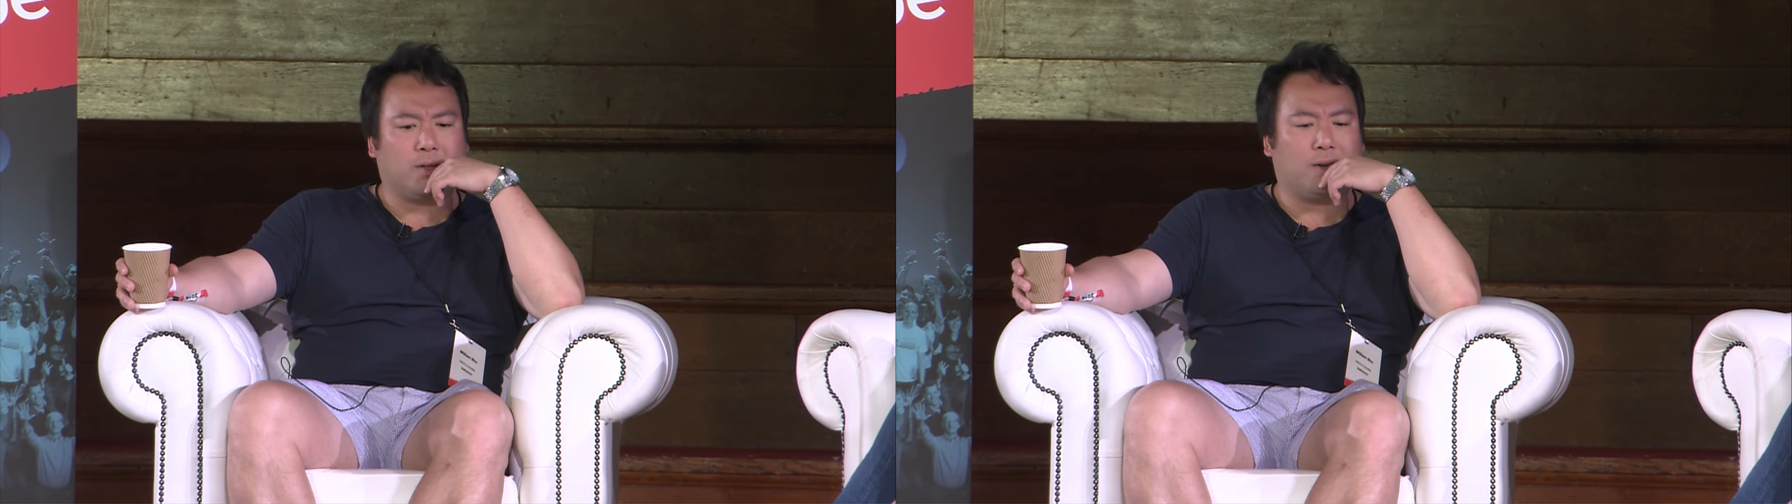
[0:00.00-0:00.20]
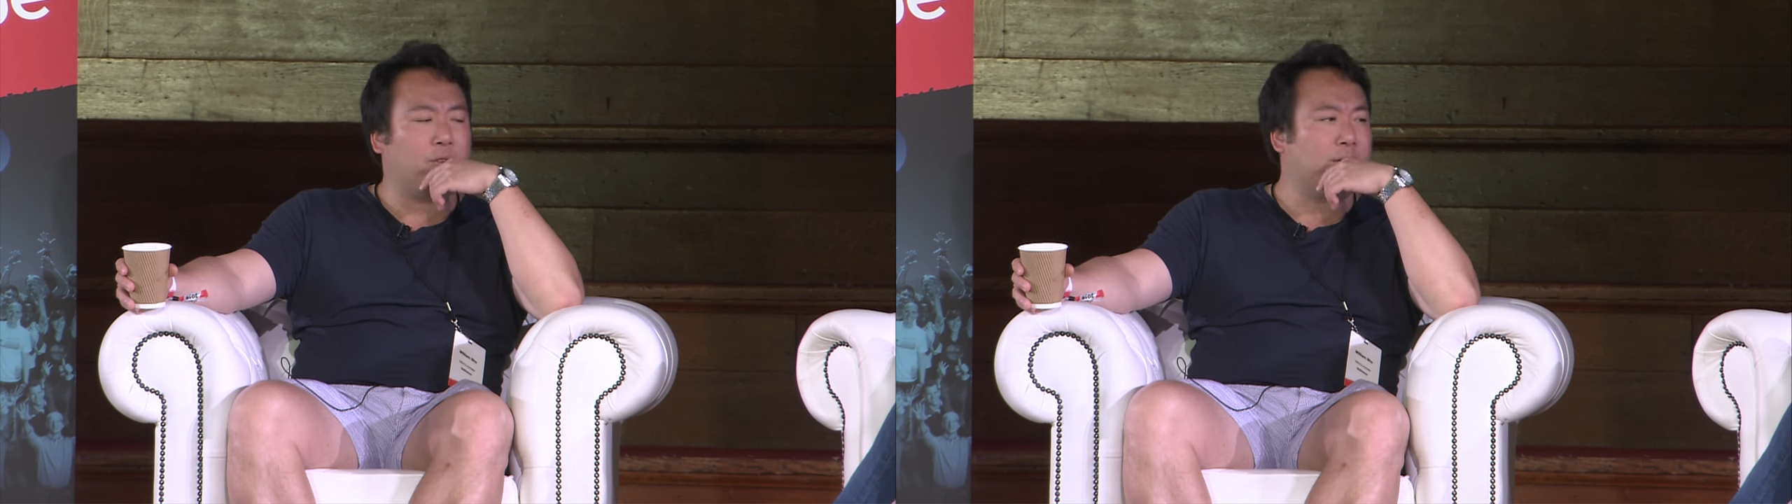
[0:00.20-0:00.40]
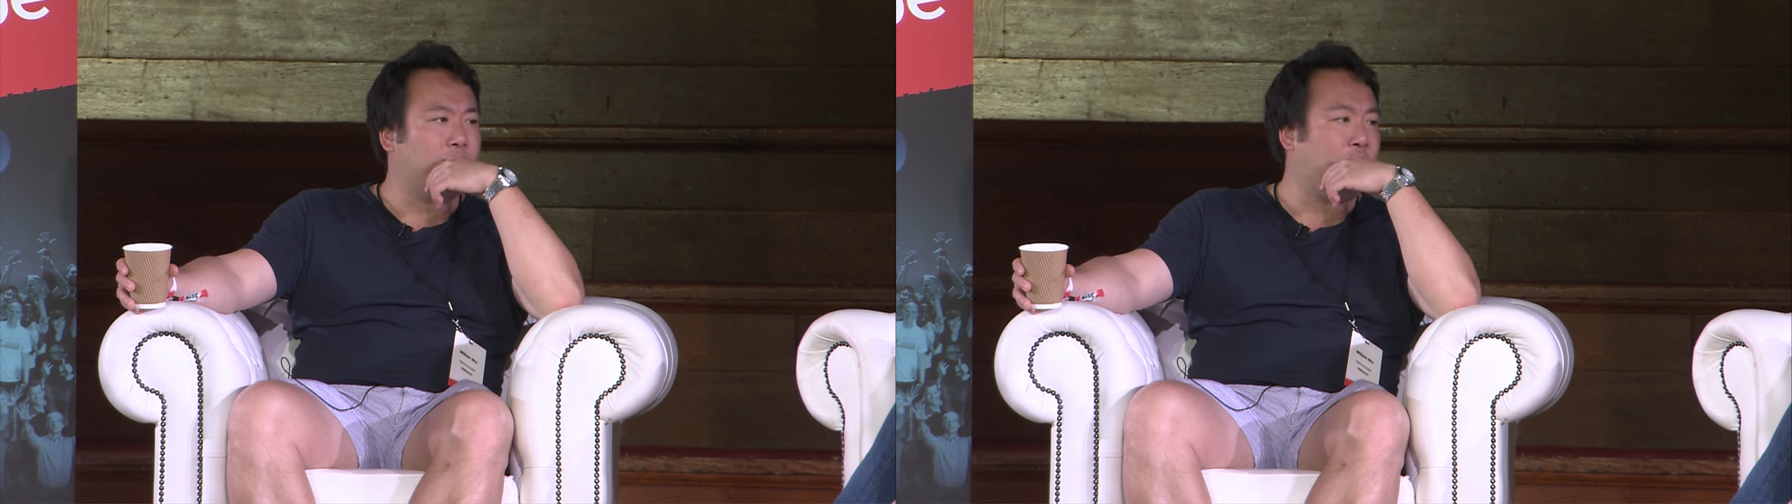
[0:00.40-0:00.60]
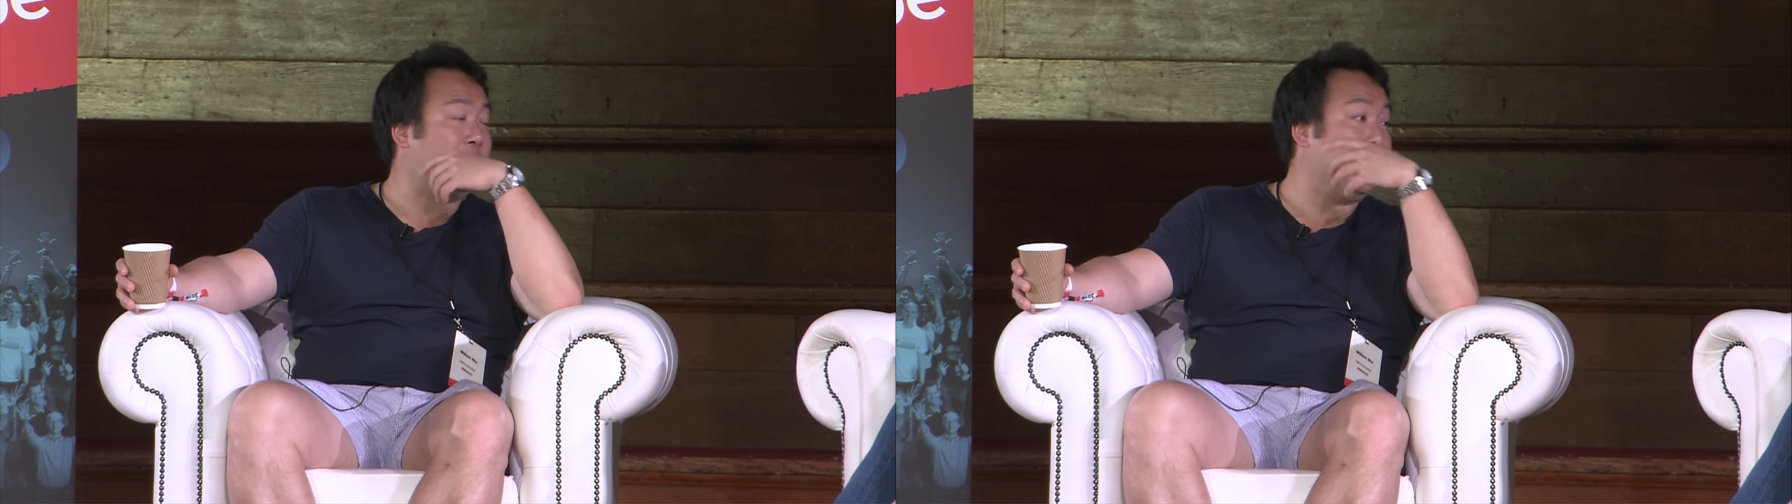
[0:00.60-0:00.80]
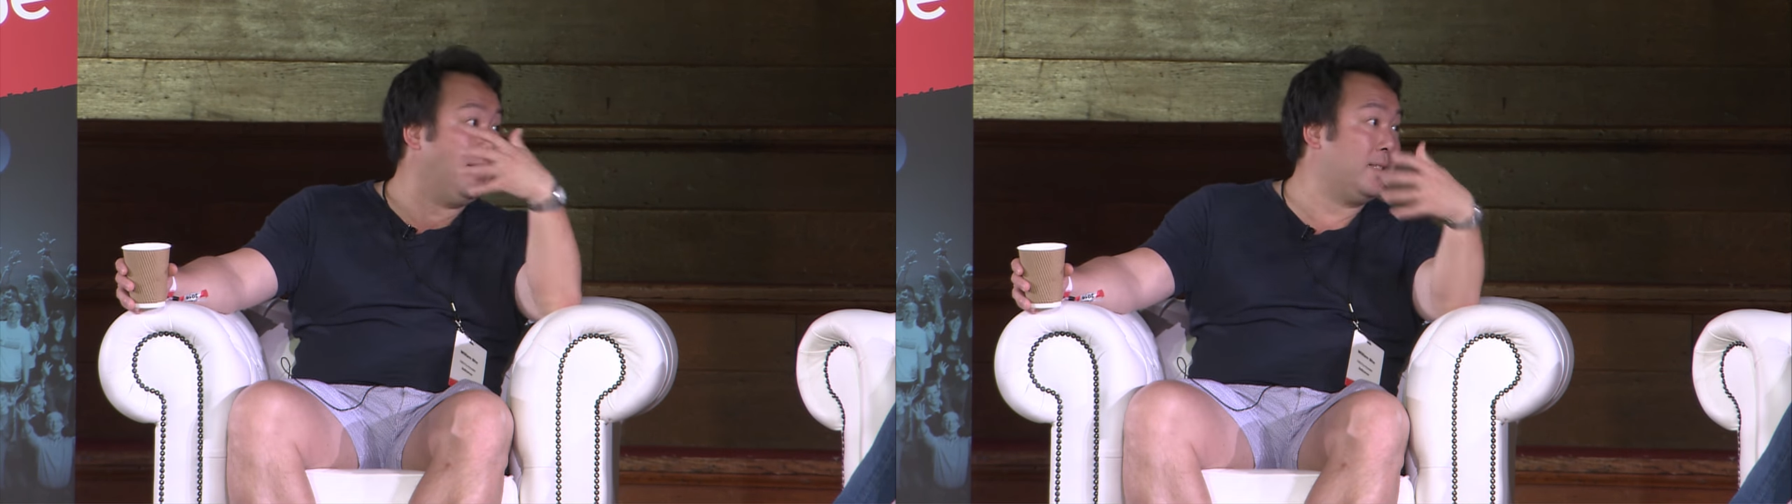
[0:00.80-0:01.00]
like
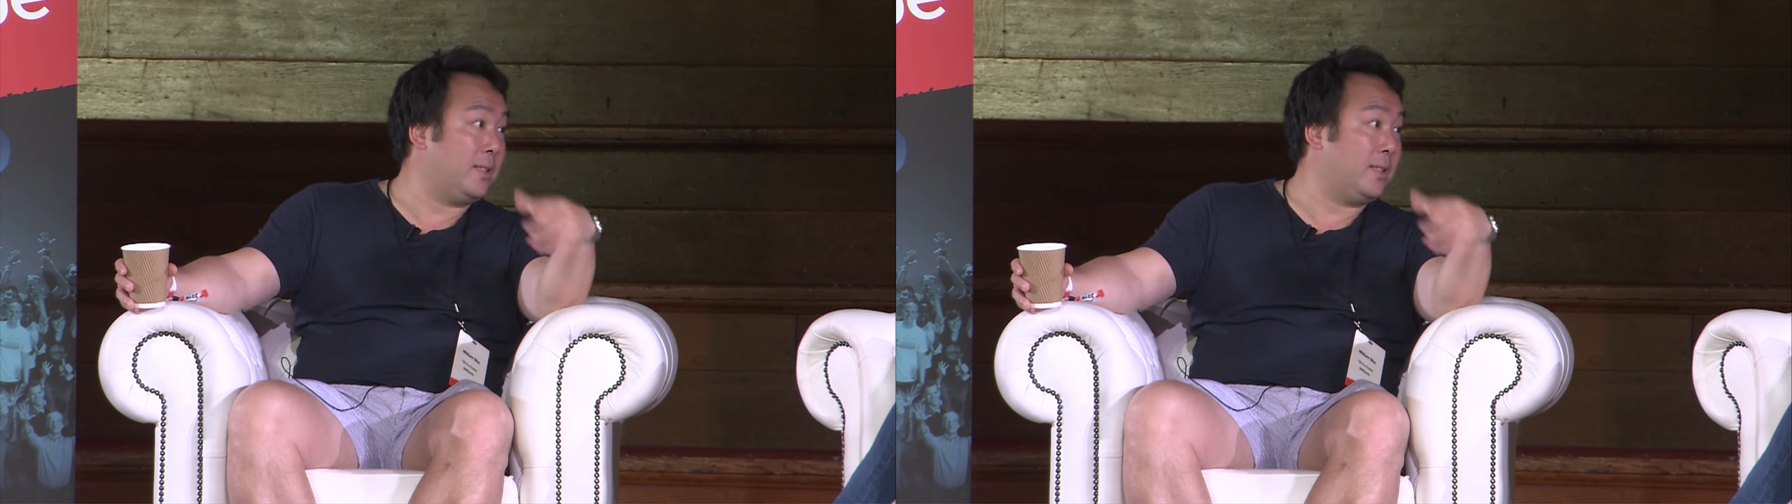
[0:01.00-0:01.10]
fatigue